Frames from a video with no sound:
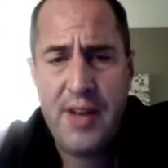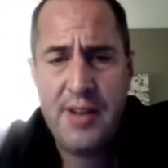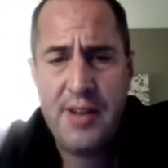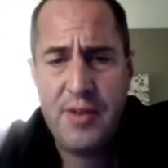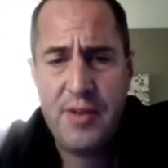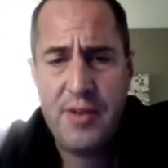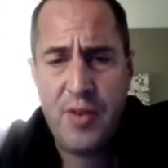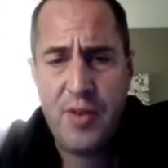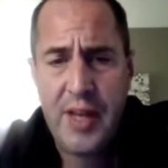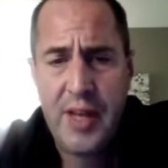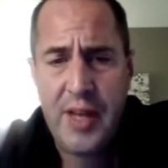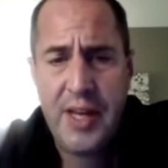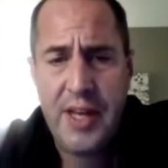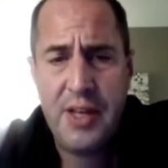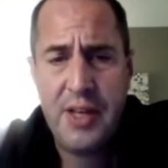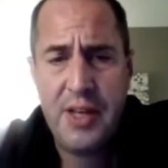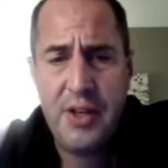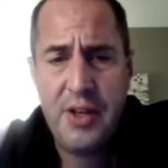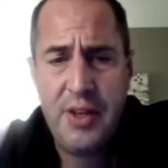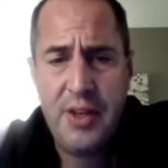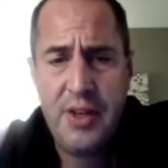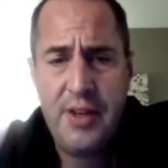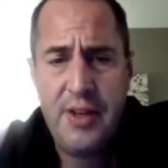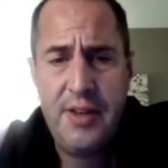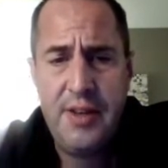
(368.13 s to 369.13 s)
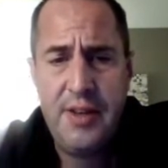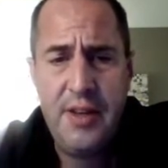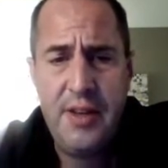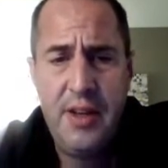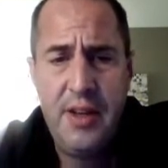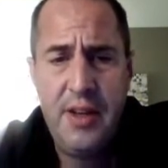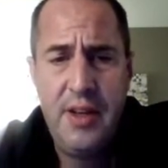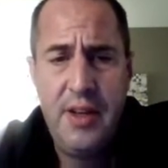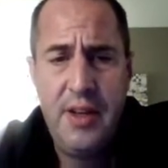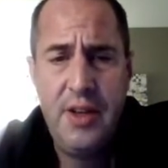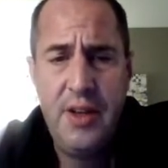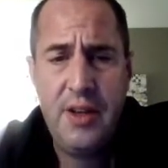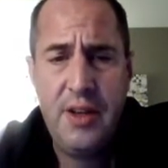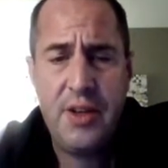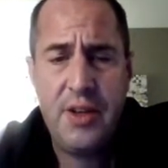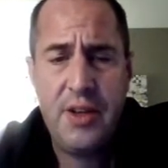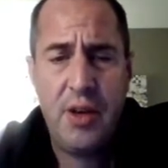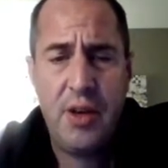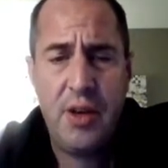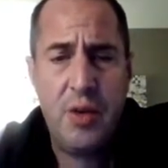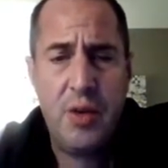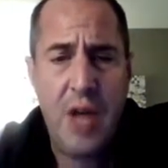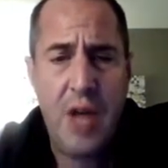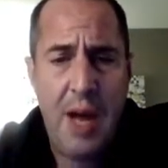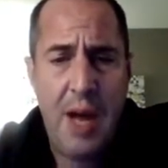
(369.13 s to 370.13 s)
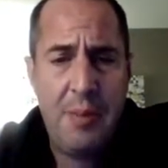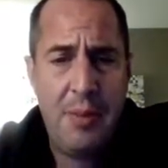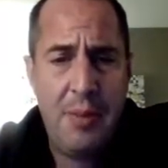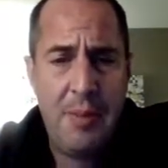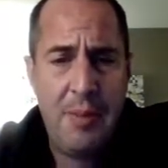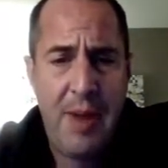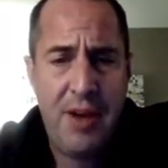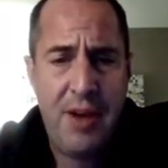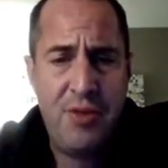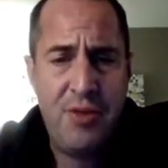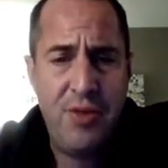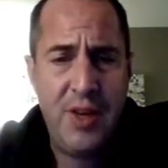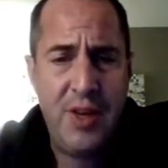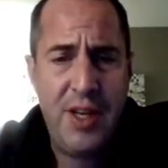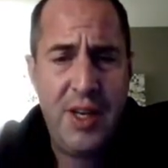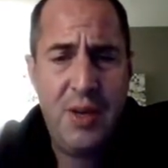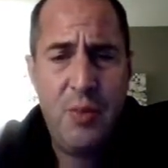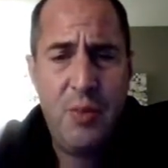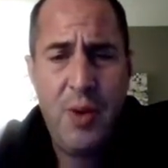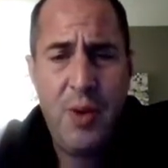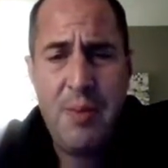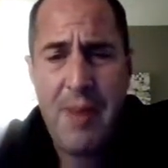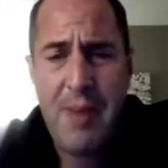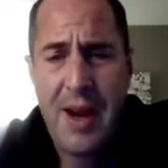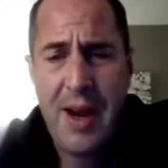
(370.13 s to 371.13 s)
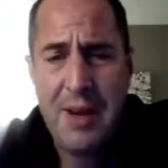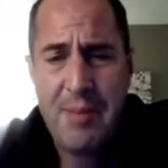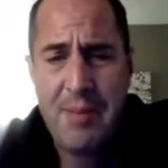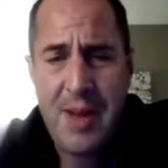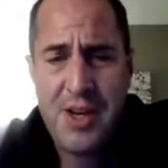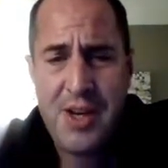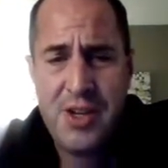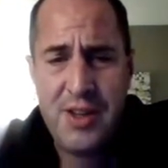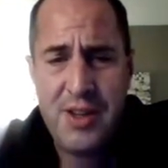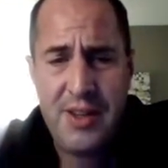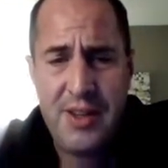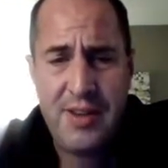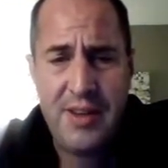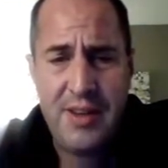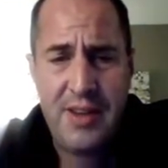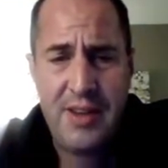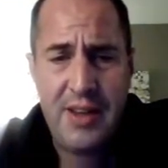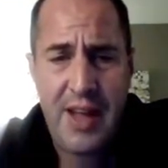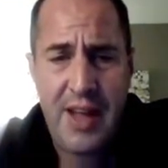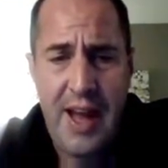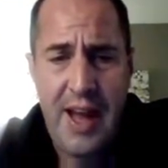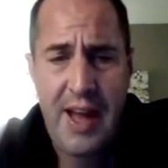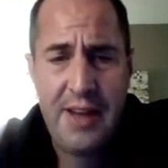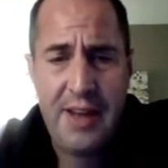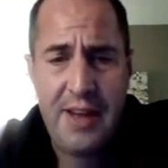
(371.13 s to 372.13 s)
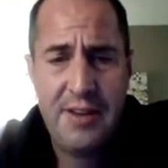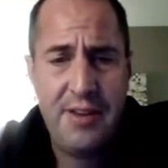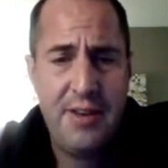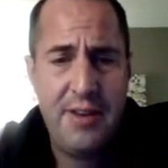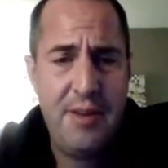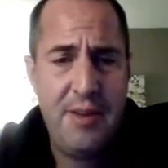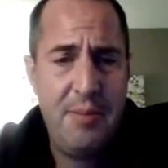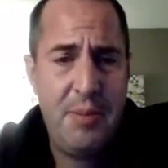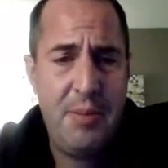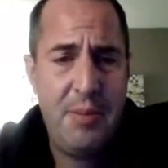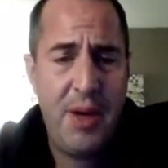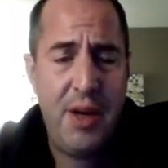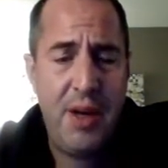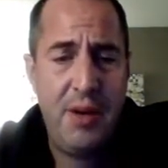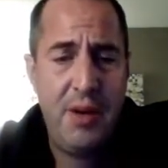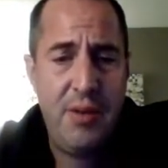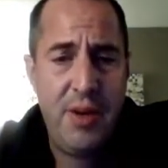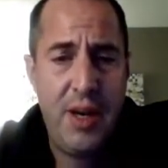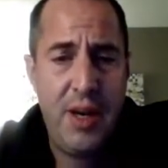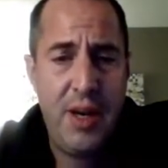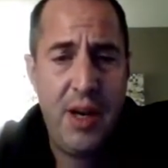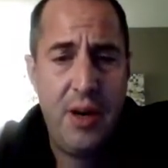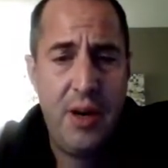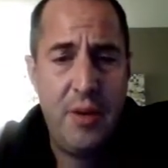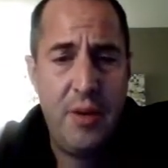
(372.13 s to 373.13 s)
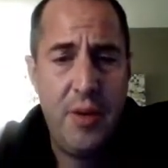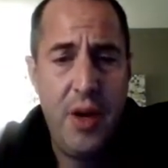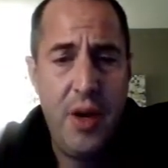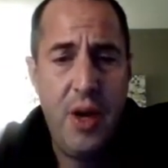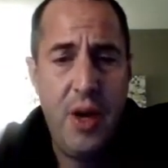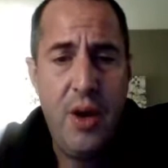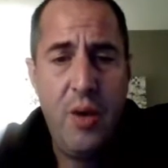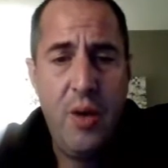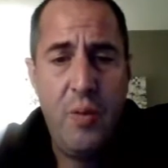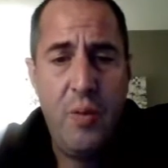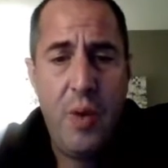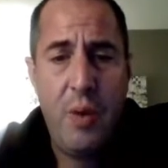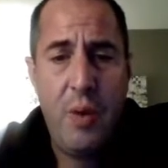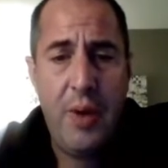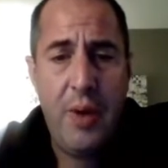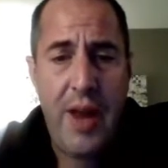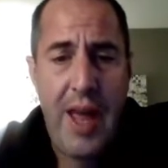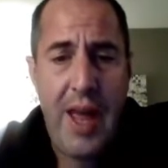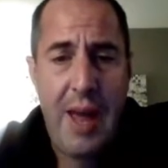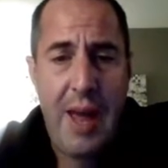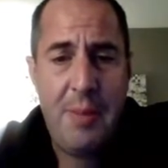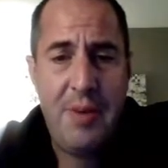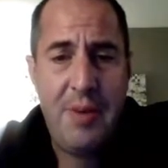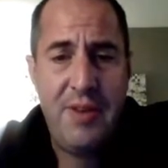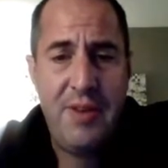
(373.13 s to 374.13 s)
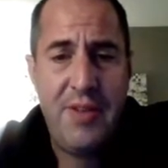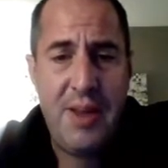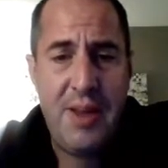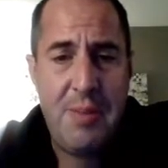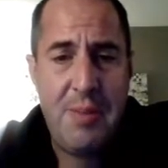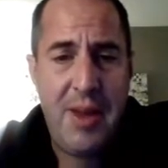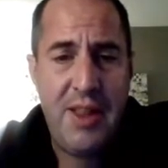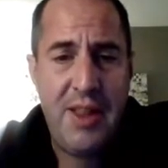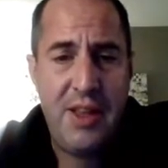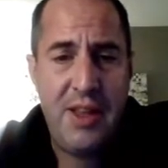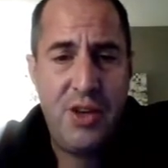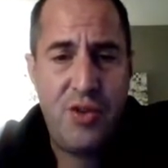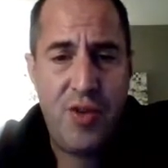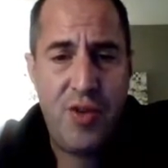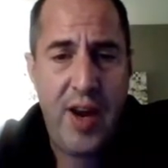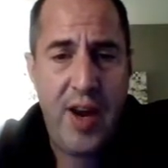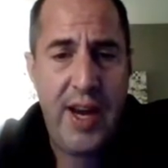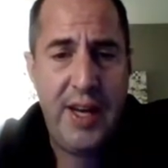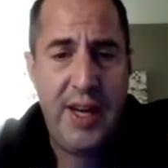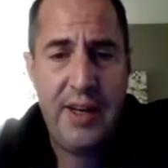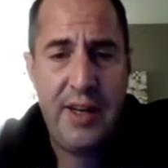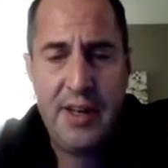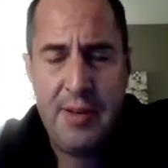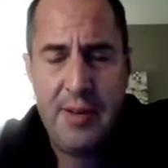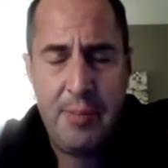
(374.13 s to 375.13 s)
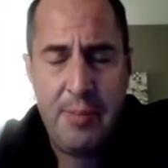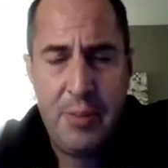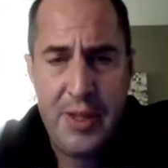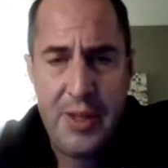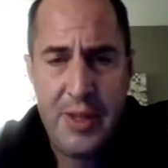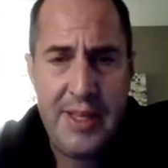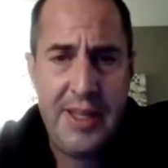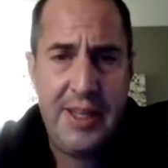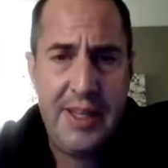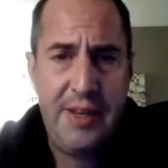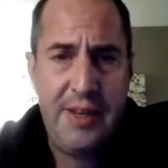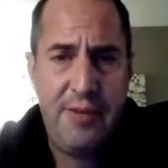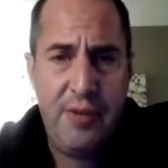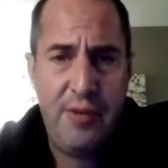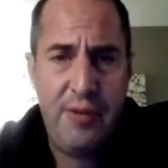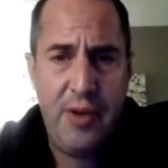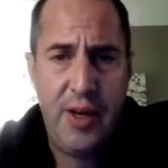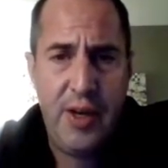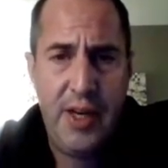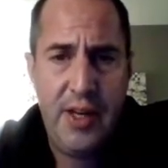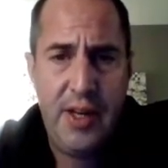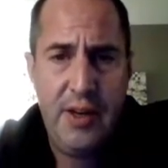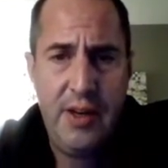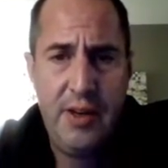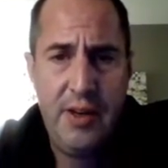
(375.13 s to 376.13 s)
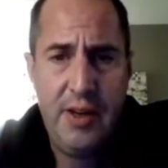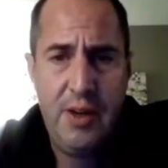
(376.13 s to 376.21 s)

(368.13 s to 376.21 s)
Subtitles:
of related goods. So complementary. We might have mentioned this in class, but what would happen if they made the train completely free?